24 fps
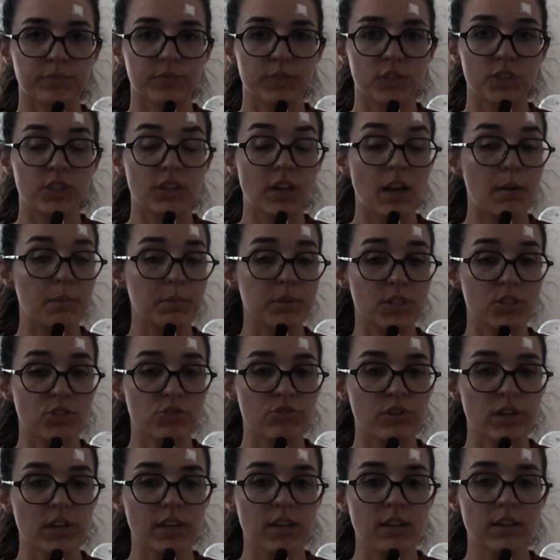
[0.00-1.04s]

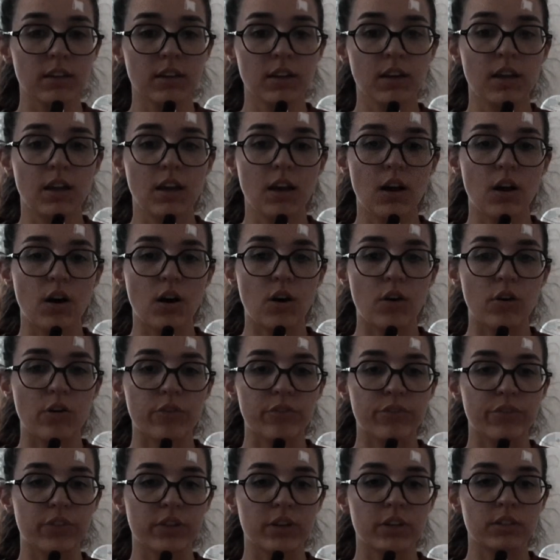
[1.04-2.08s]
substring
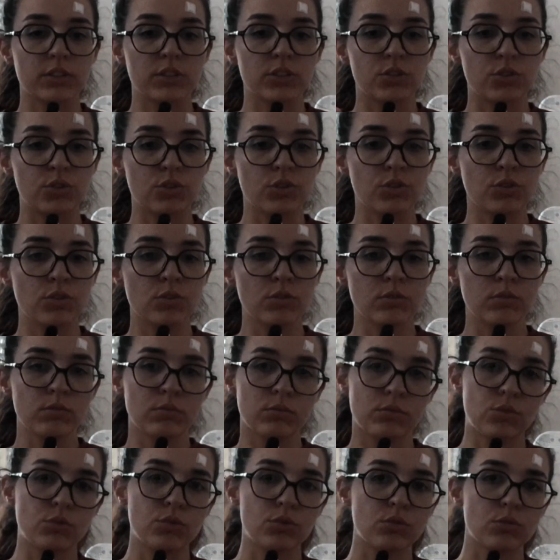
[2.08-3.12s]
of 32
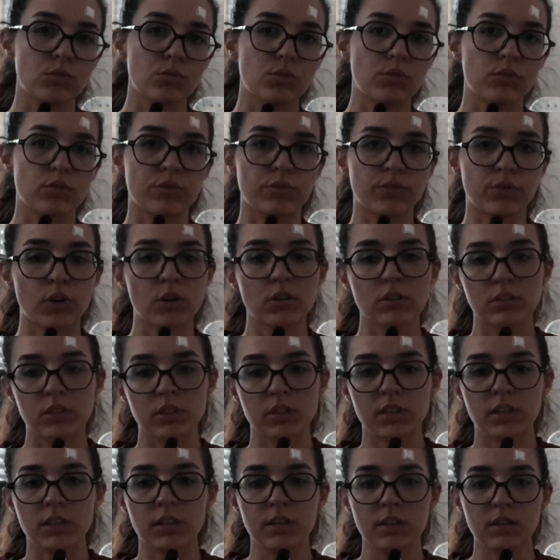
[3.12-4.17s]
to
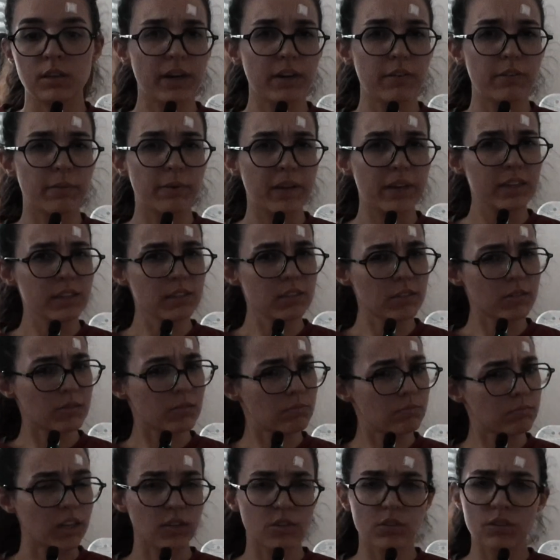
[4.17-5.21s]
40 pair
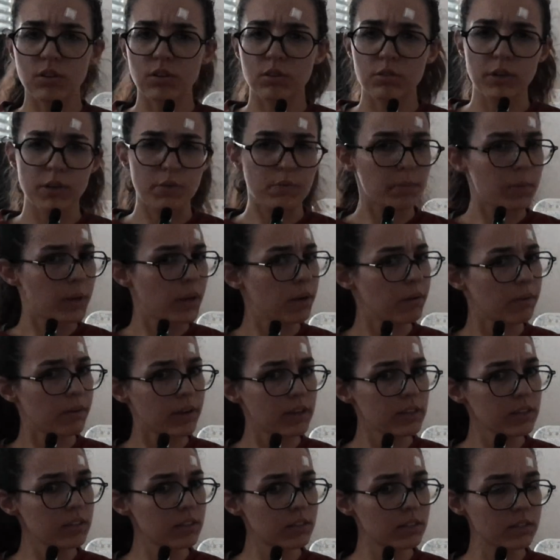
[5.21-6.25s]
base. I don't know if pair
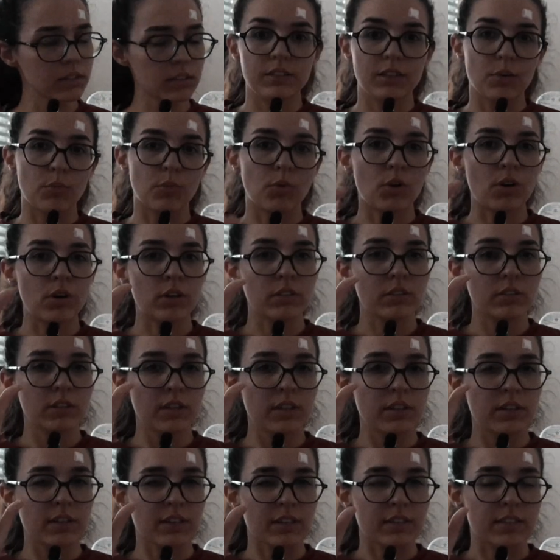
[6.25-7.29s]
base. The word
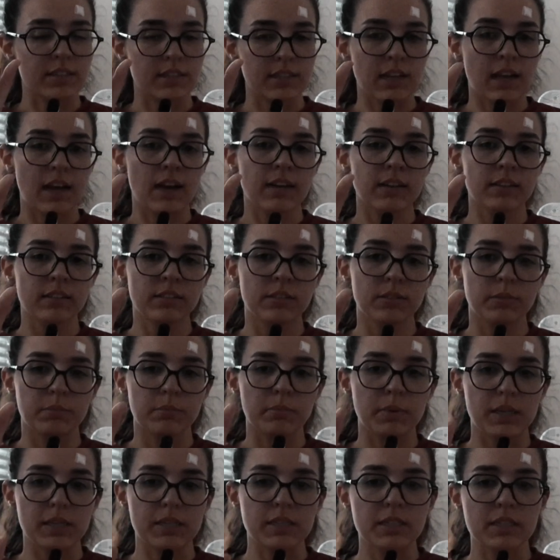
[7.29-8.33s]
inexact
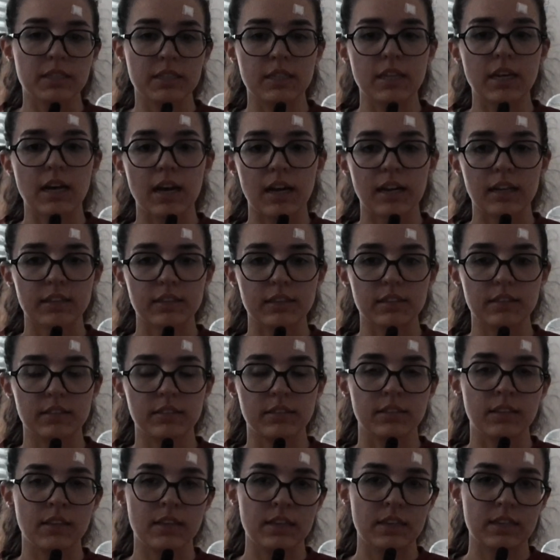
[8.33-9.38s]
means that
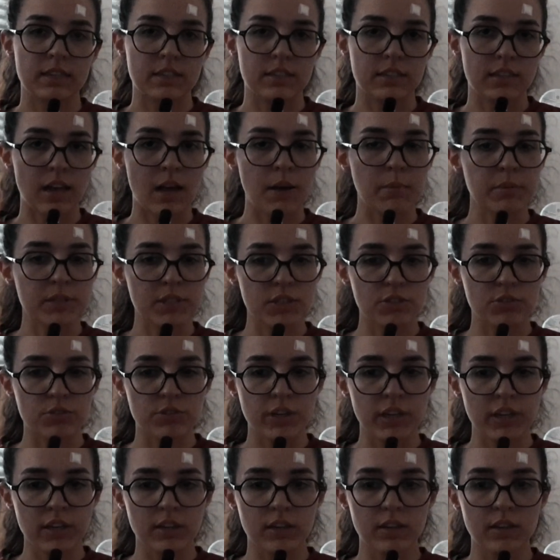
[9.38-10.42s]
the
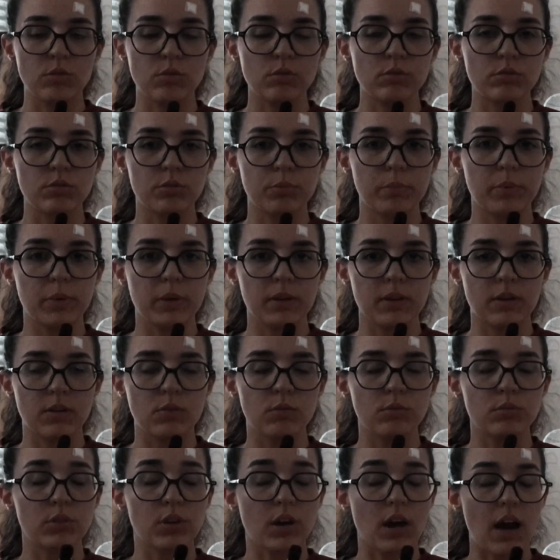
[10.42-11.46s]
substring
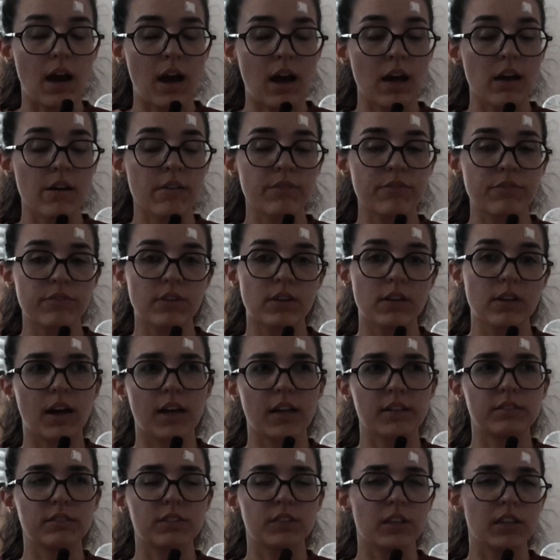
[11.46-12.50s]
could have
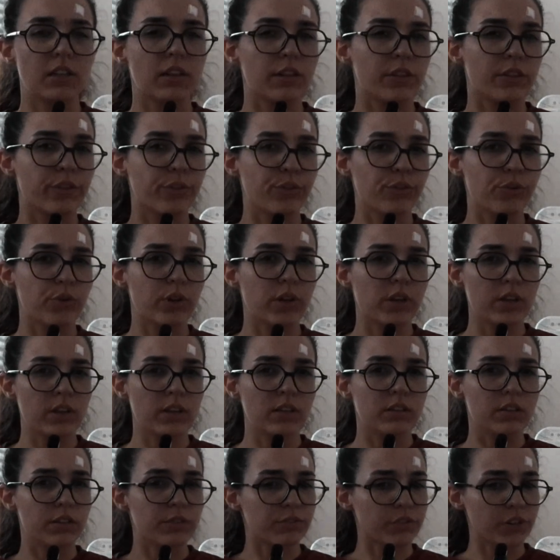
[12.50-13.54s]
until
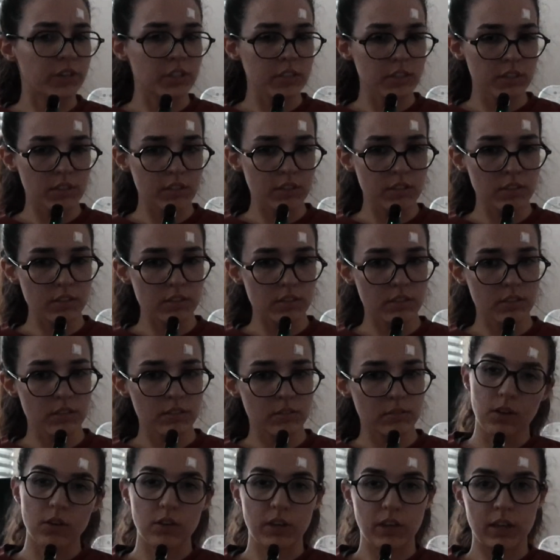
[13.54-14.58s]
3 differences.
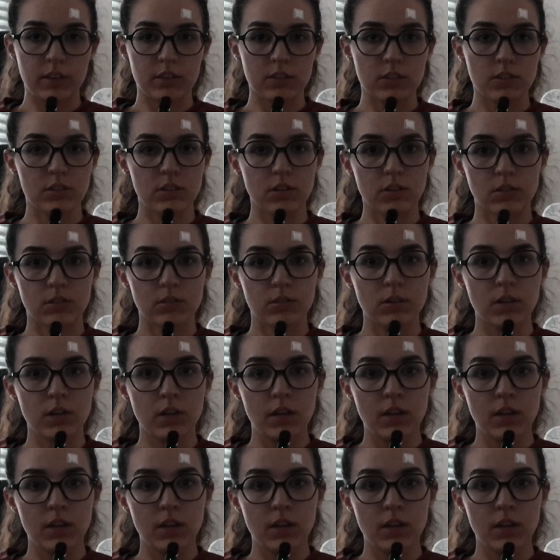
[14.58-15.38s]
Okay, so